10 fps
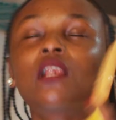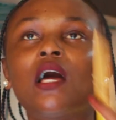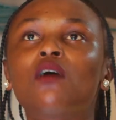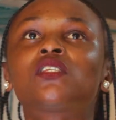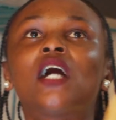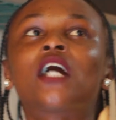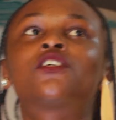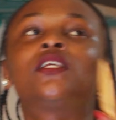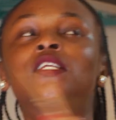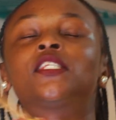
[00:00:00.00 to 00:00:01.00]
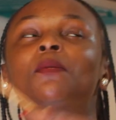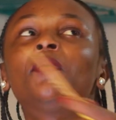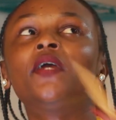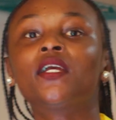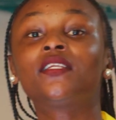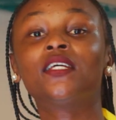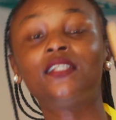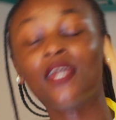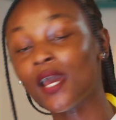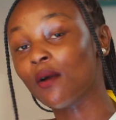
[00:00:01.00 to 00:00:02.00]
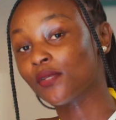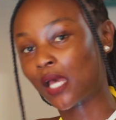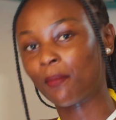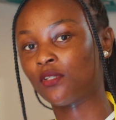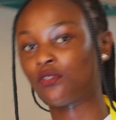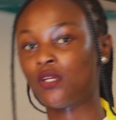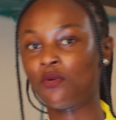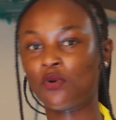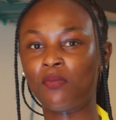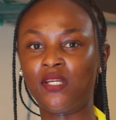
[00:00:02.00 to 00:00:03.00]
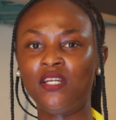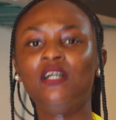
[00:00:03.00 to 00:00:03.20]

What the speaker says: clouds actually disappeared the day I was coming to Nairobi.